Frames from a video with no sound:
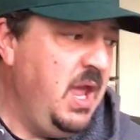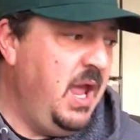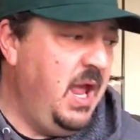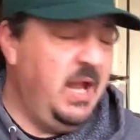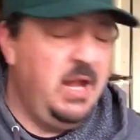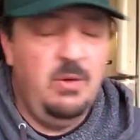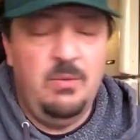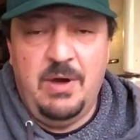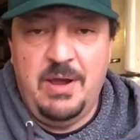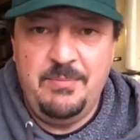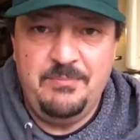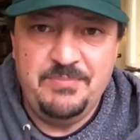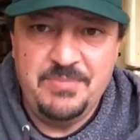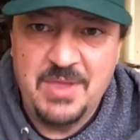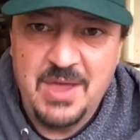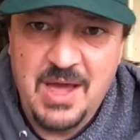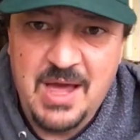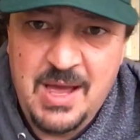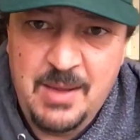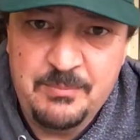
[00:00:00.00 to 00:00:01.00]
anyway,
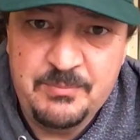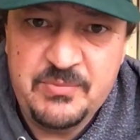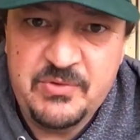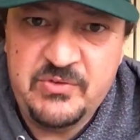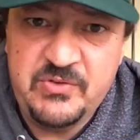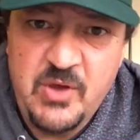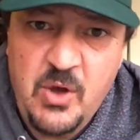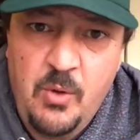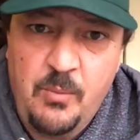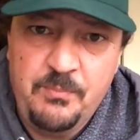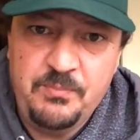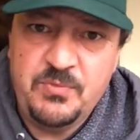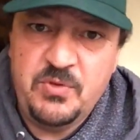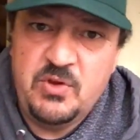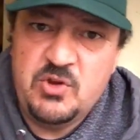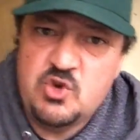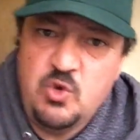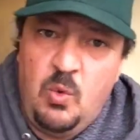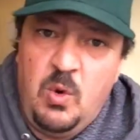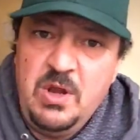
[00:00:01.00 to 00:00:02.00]
um, so
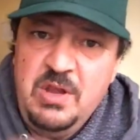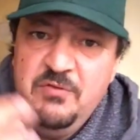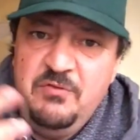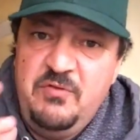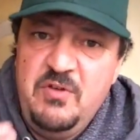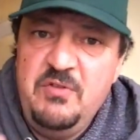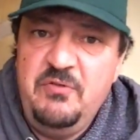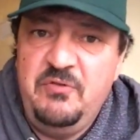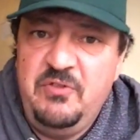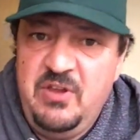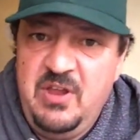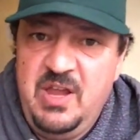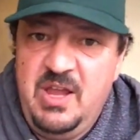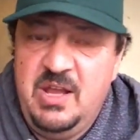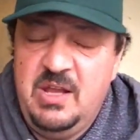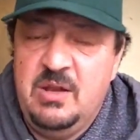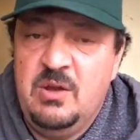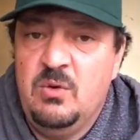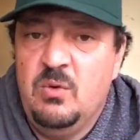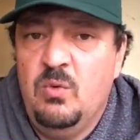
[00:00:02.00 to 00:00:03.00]

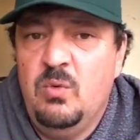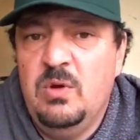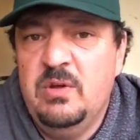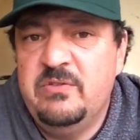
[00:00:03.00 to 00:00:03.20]
2015